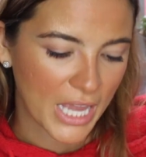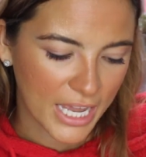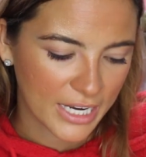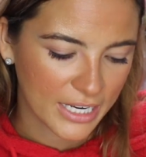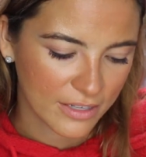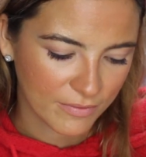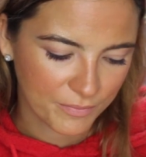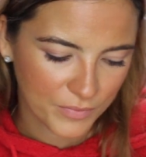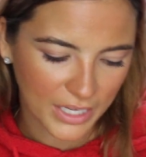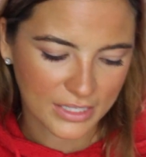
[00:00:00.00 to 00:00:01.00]
And
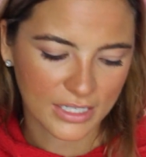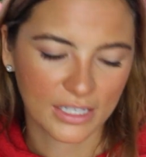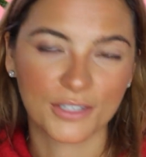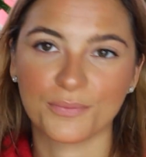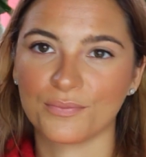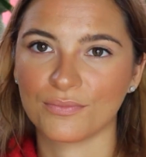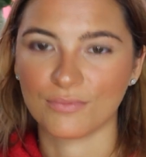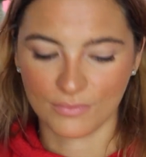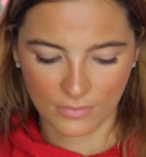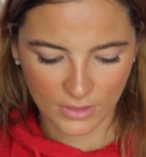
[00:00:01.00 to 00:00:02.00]
it's like,
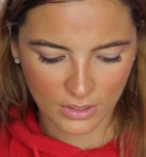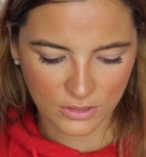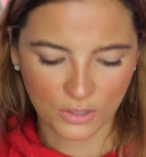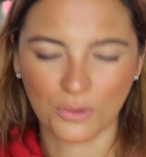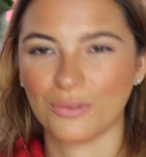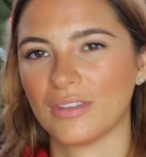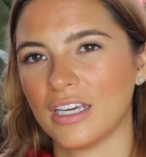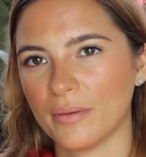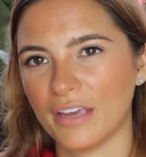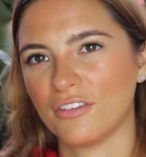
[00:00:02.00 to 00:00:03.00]
so
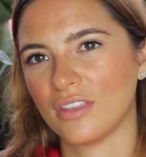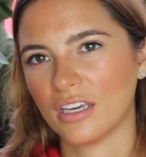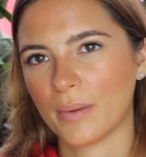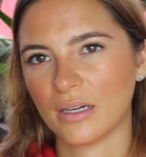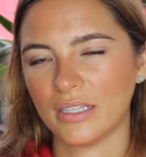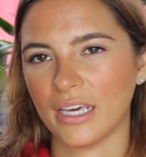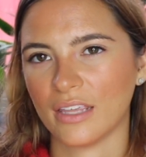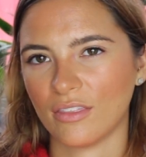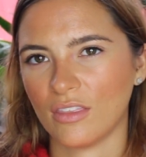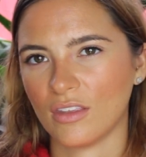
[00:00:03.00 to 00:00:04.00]
if you think about it,
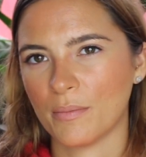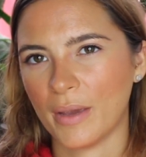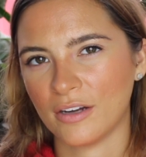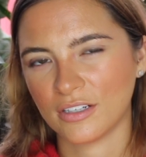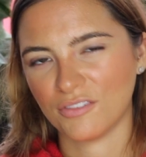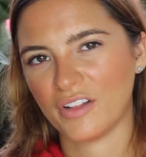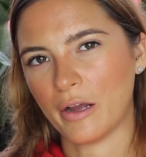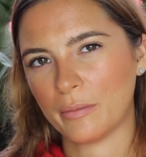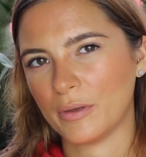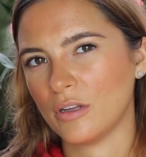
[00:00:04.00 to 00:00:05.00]
like compared to the
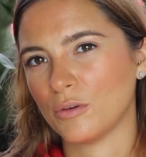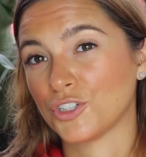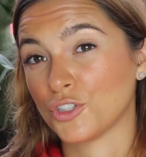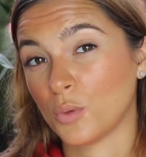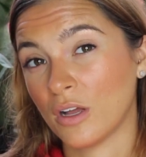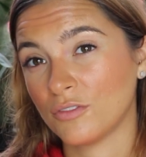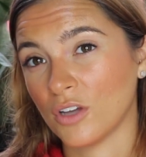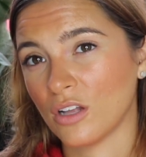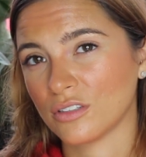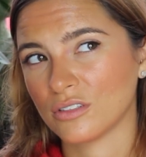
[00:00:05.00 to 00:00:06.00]
Flower Beauty, which are
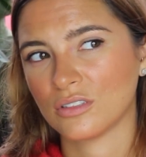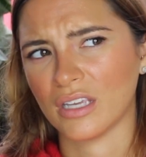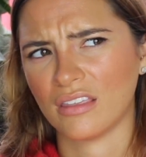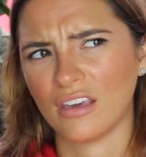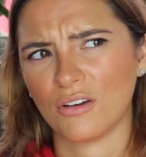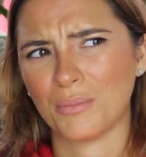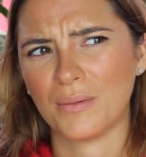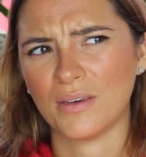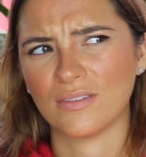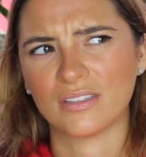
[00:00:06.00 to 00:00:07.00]
$12, I think, or
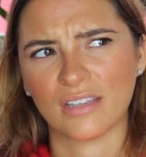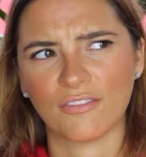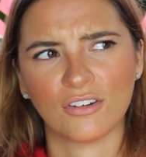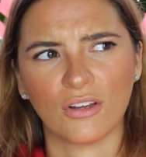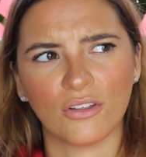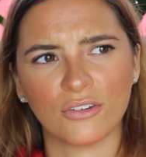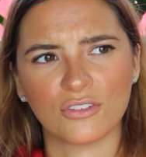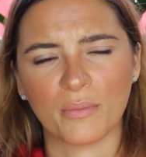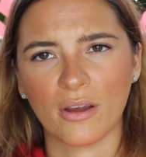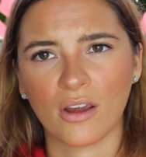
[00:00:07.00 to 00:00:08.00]
maybe even
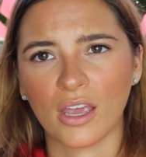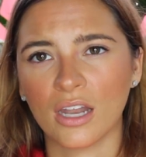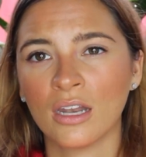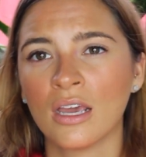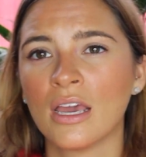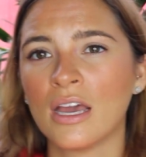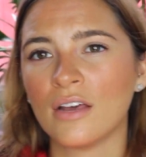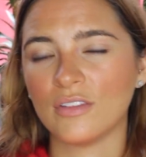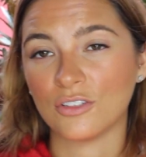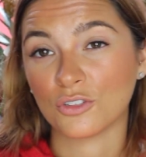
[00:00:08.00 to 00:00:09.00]
$7 American,
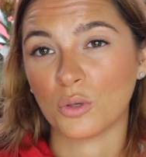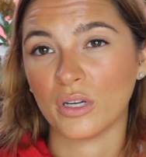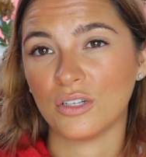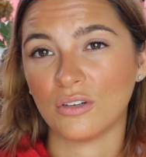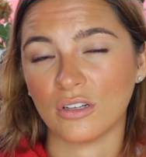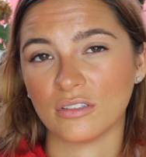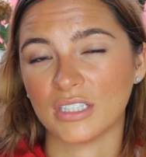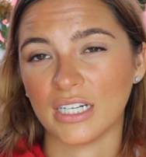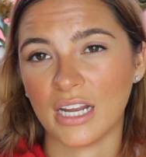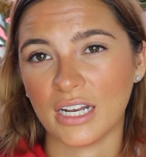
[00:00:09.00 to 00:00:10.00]
these are
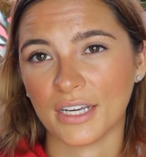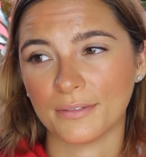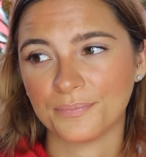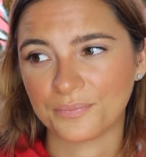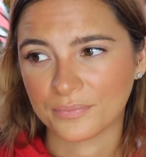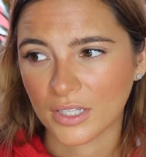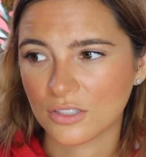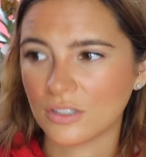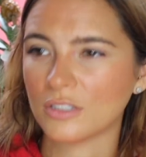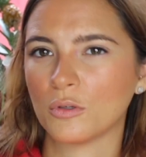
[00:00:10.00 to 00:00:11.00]
$22 Canadian.
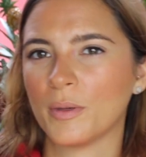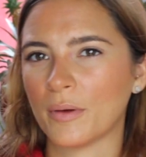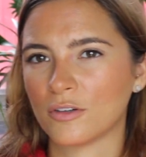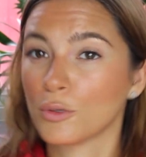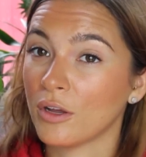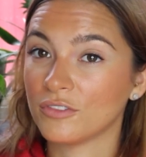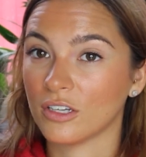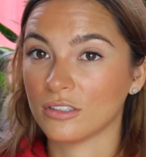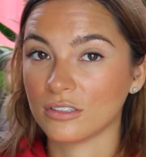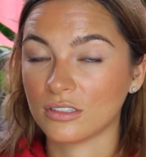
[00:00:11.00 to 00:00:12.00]
So this would be around
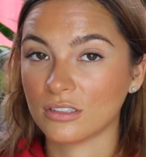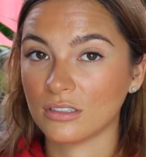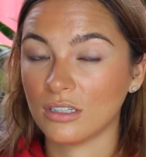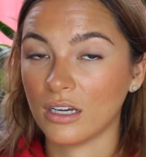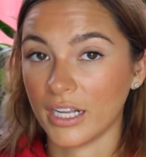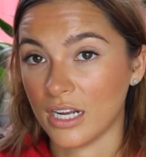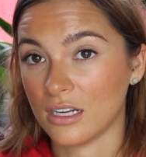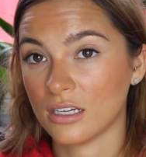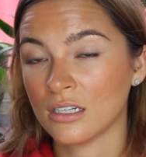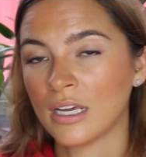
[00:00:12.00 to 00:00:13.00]
$12
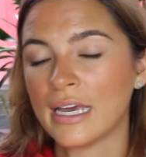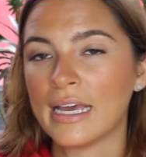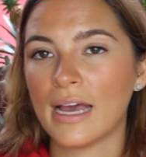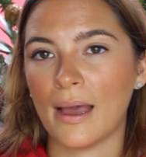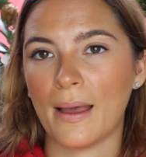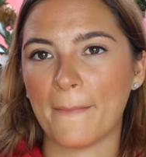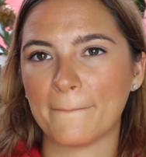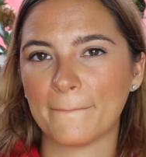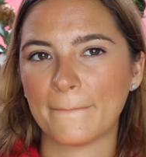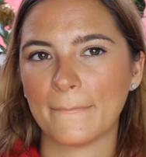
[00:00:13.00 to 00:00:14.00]
Canadian.
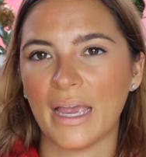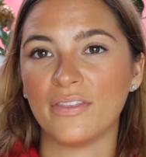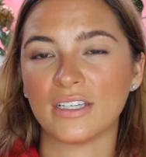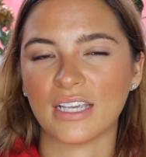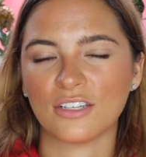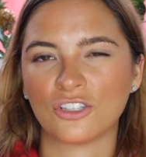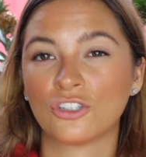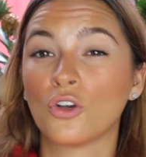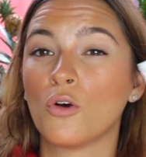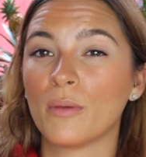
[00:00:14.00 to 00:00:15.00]
And this has
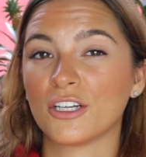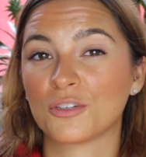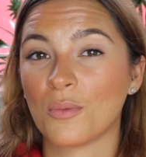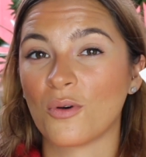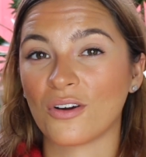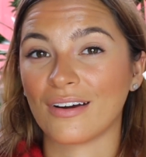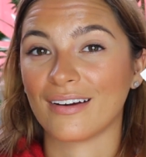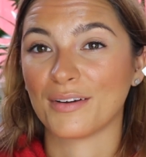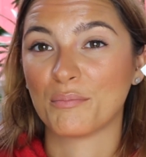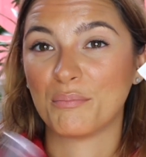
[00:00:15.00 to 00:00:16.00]
so much
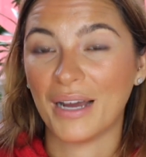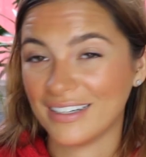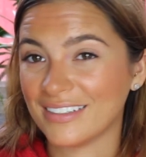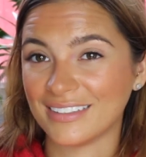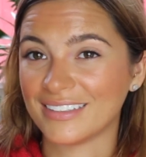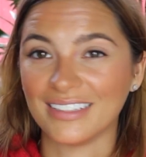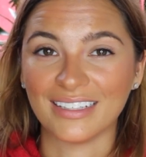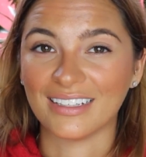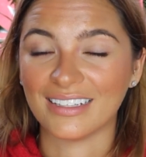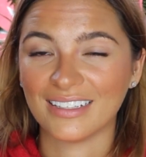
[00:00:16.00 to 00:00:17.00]
more
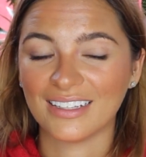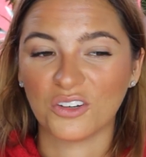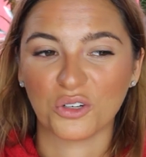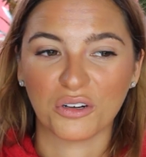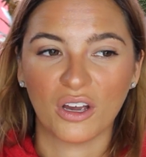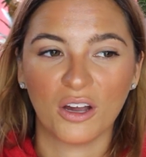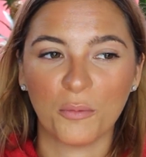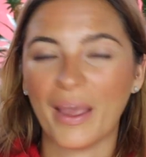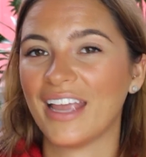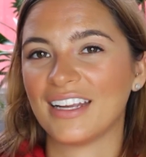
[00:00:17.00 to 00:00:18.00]
pundency or
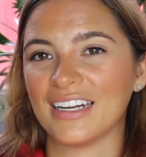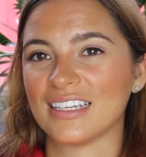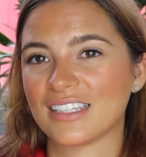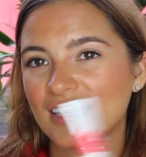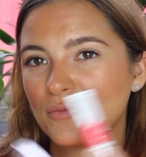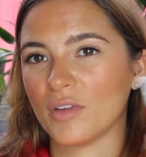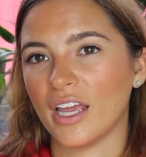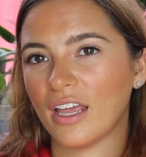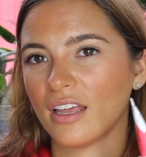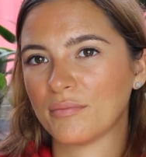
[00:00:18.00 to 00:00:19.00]
opaqueness and
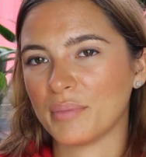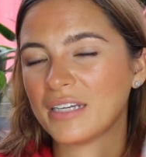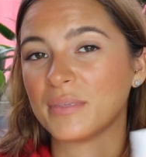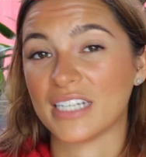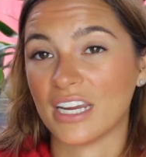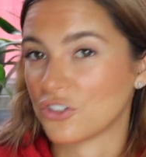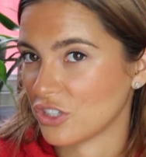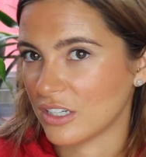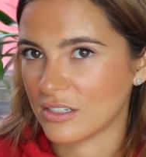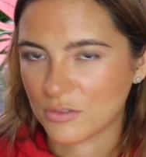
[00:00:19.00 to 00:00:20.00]

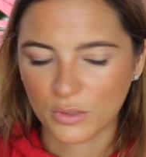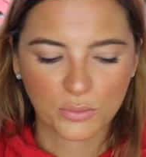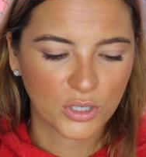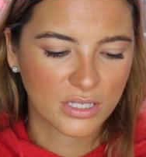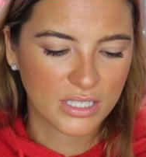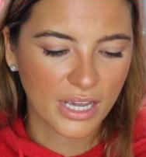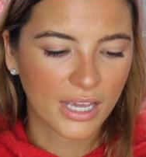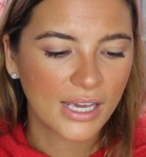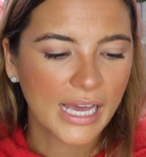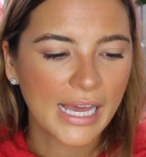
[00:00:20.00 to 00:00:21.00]
pigmentation is what I'm trying to
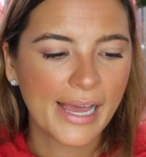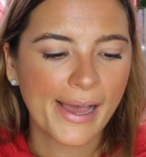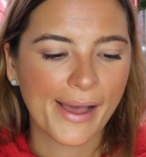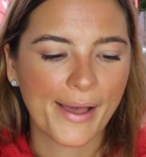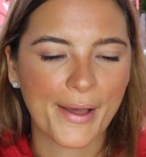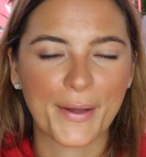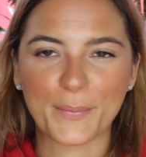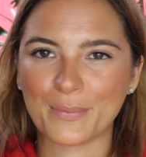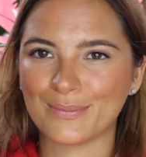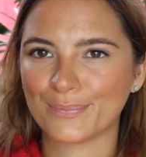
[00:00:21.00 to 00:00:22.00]
say.
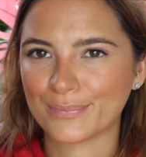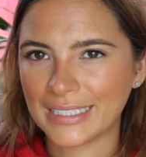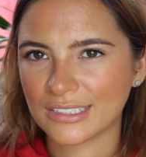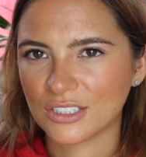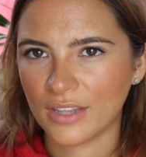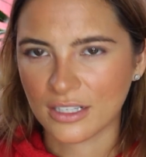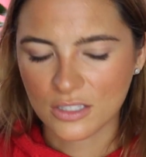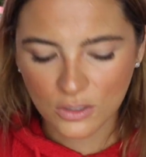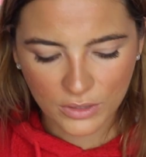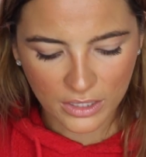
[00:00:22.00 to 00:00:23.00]
So that's
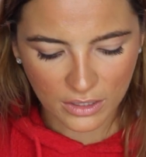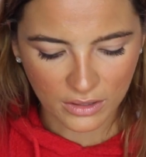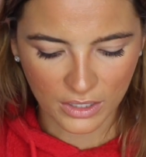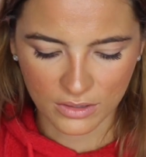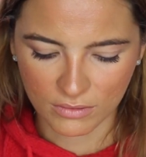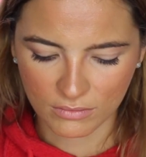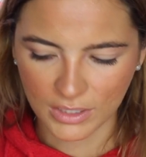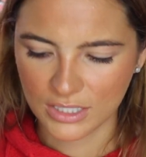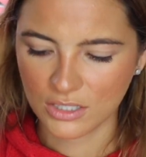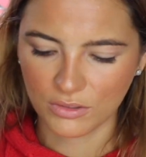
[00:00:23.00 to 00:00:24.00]
the only
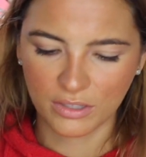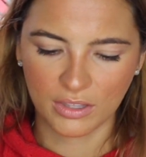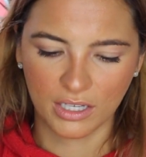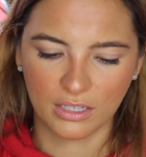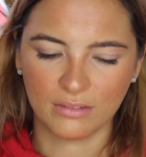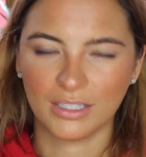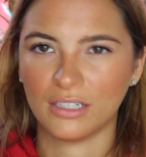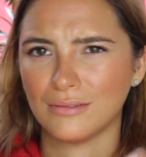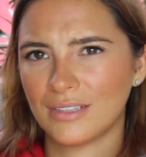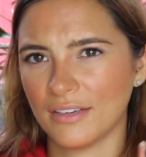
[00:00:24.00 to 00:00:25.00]
thing that I
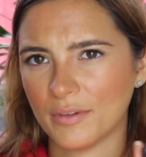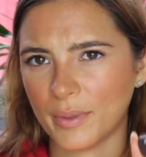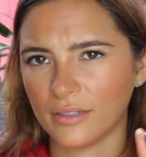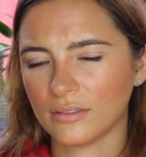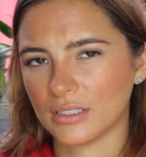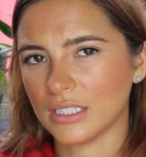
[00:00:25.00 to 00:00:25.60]
don't love about